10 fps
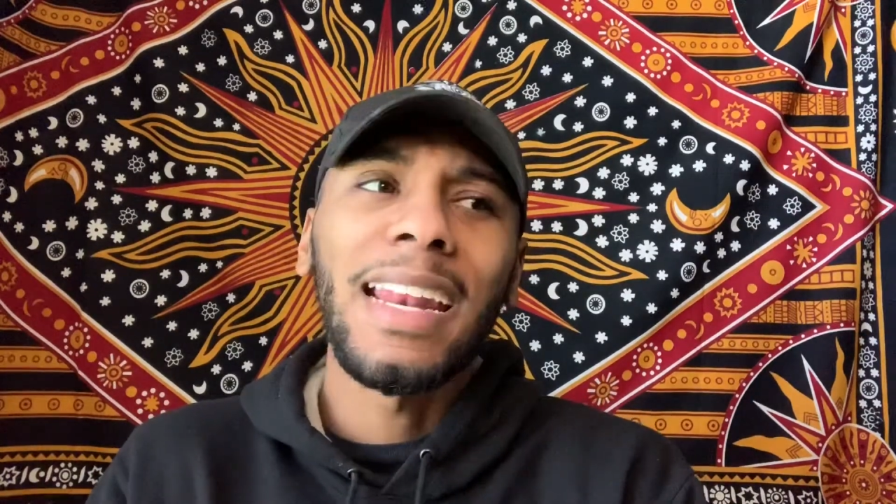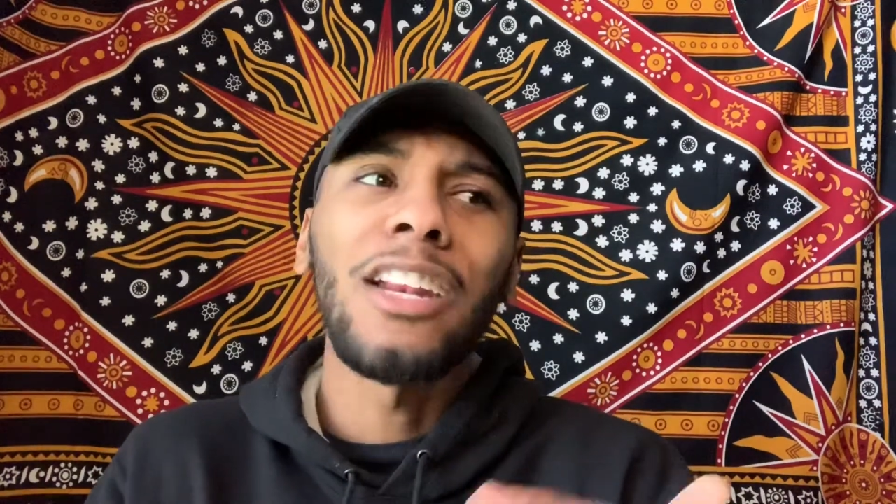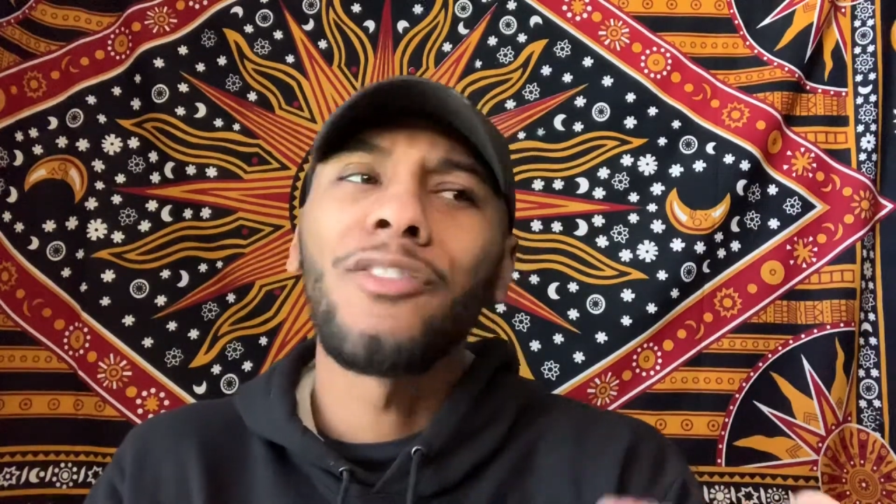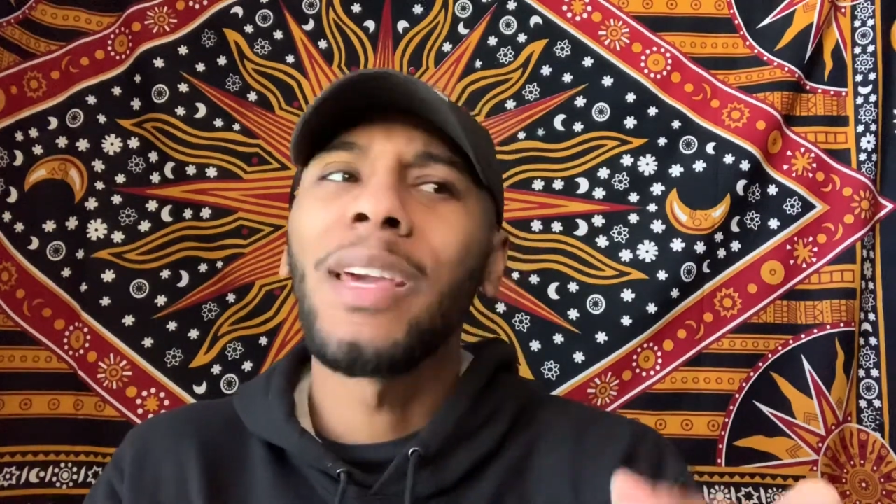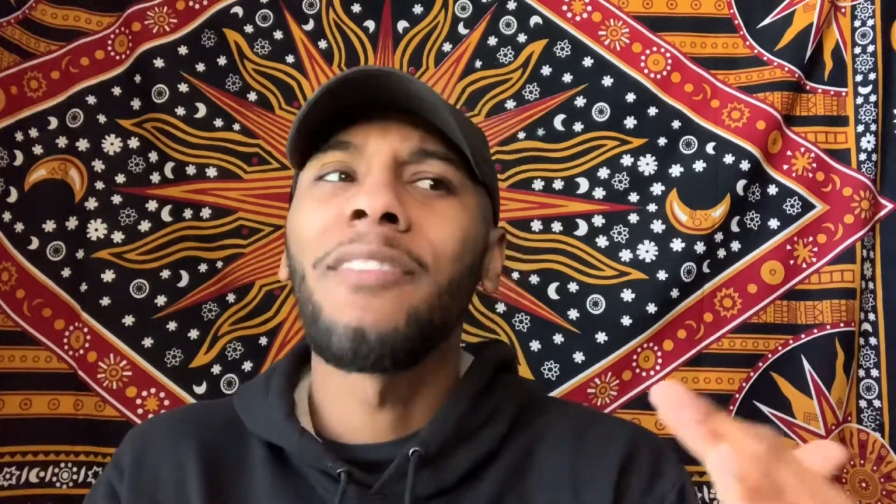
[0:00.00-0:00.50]
and I
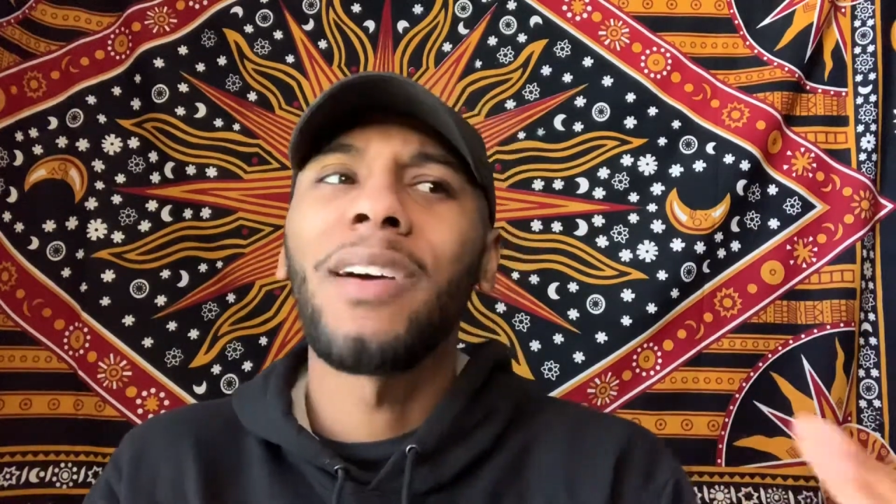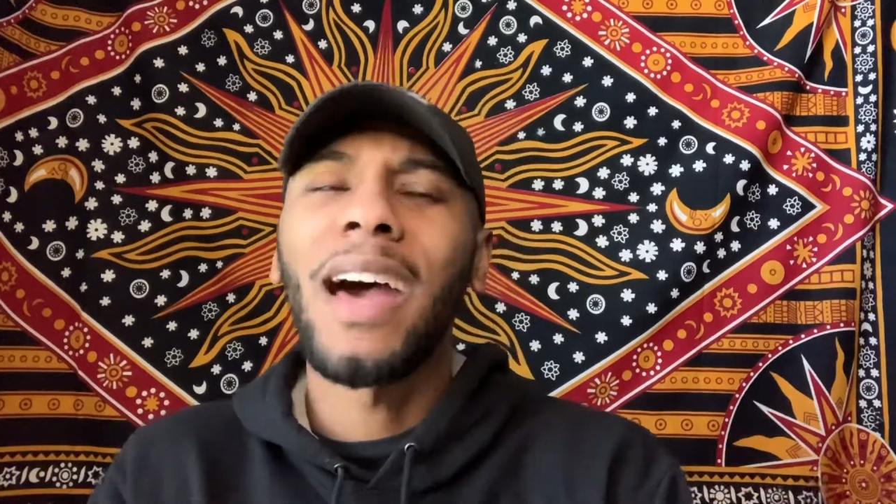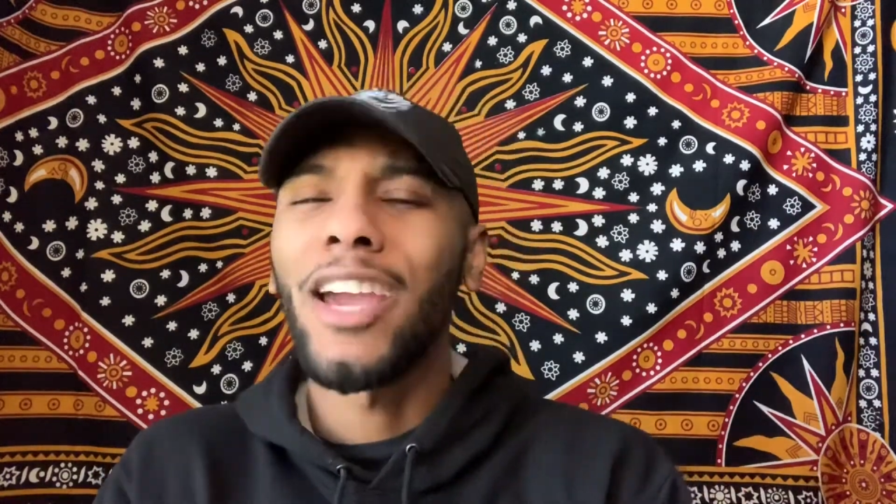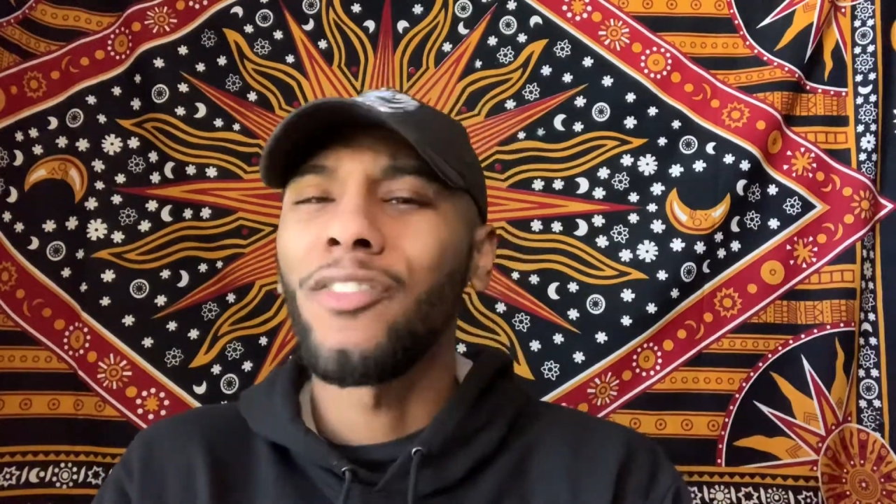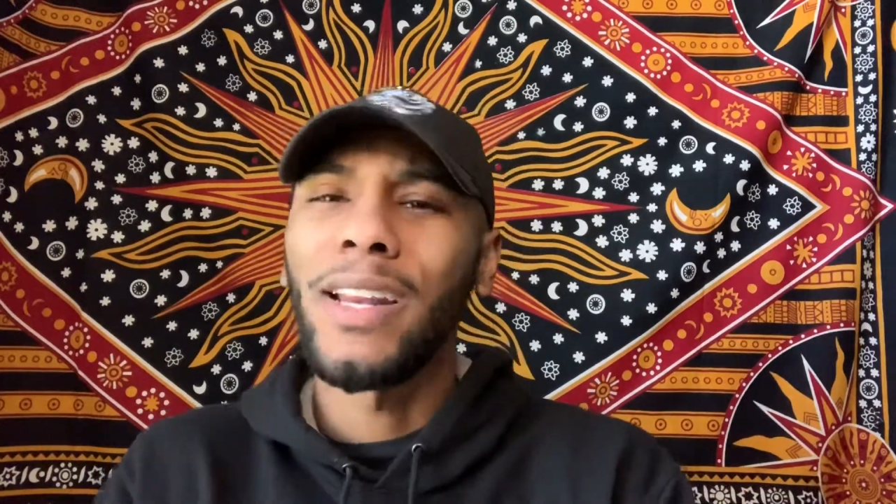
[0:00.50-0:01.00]
know if you have the
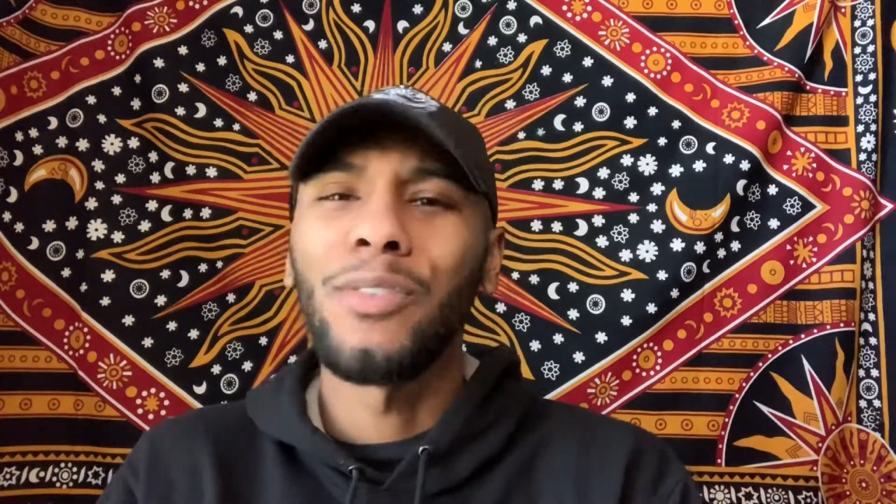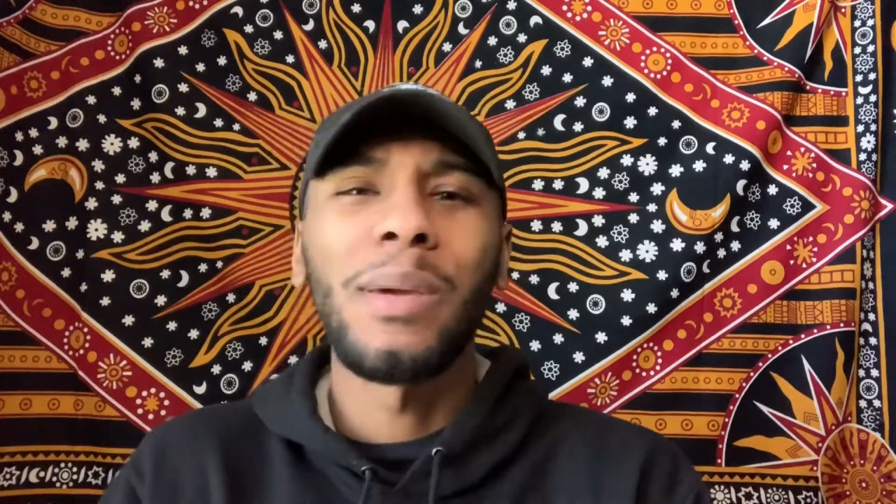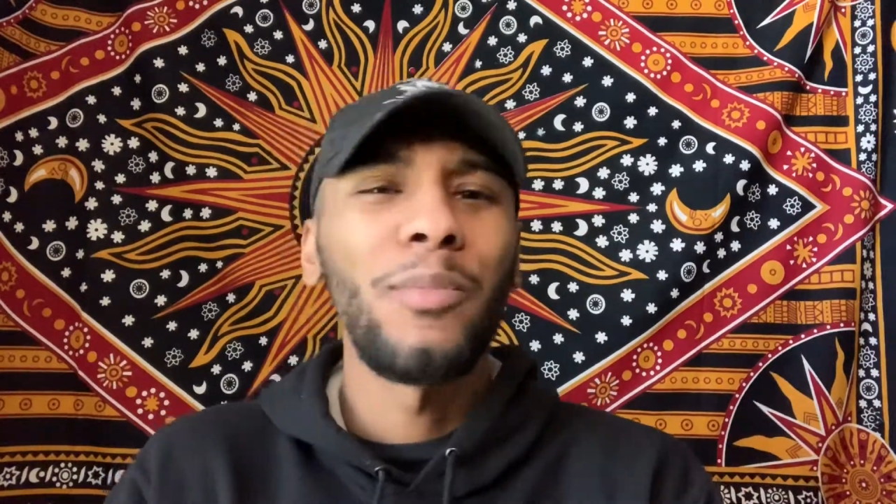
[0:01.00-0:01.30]
higher rating, you get